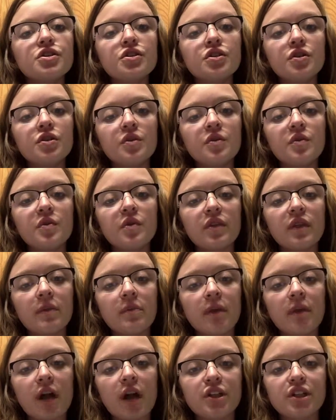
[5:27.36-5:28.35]
to the
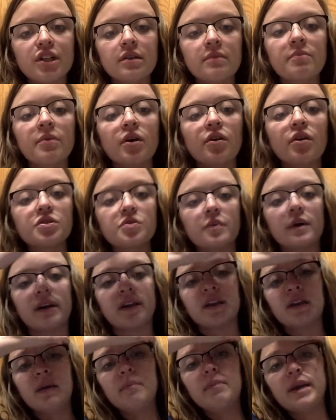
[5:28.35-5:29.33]
project approach. One
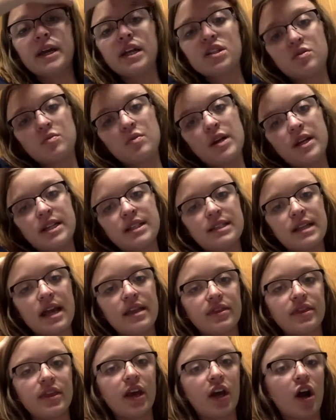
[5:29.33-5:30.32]
of the biggest one is
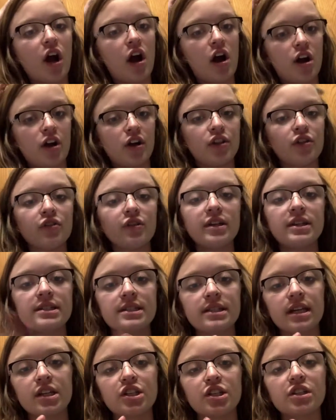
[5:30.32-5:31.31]
that there are 3
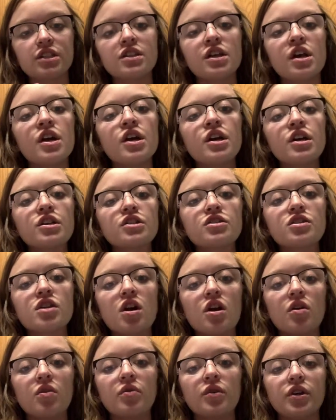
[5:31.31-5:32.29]
stages.
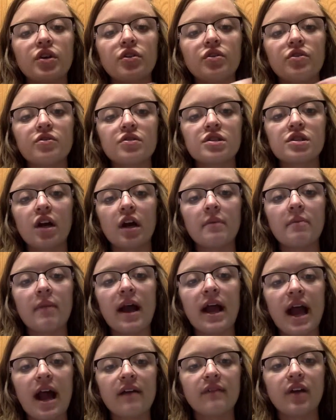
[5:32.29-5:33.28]
So you start
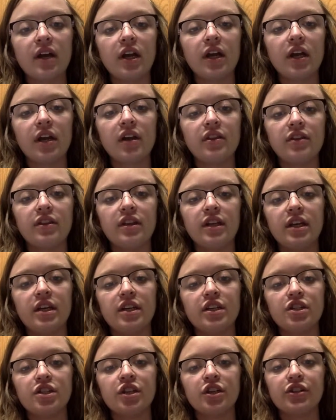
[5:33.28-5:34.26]
by having
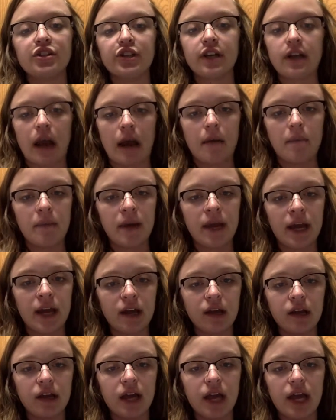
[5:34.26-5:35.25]
the children
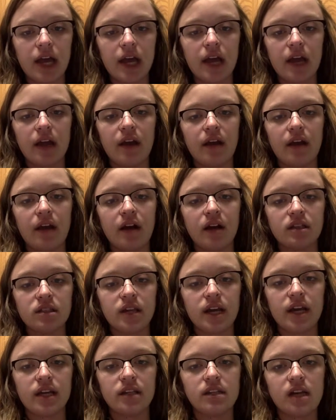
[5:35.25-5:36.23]
pick
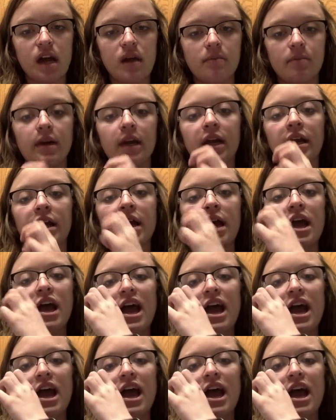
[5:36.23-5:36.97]
a topic,